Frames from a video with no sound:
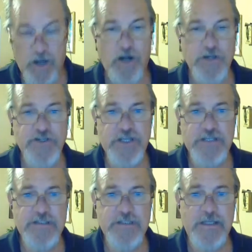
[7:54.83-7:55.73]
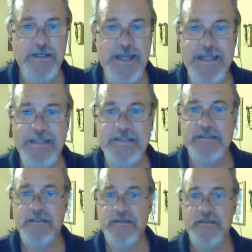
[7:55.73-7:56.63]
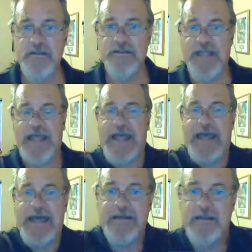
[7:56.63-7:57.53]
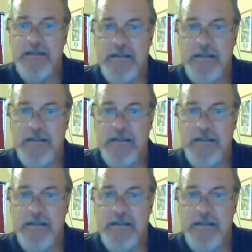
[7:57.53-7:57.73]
are just nights to add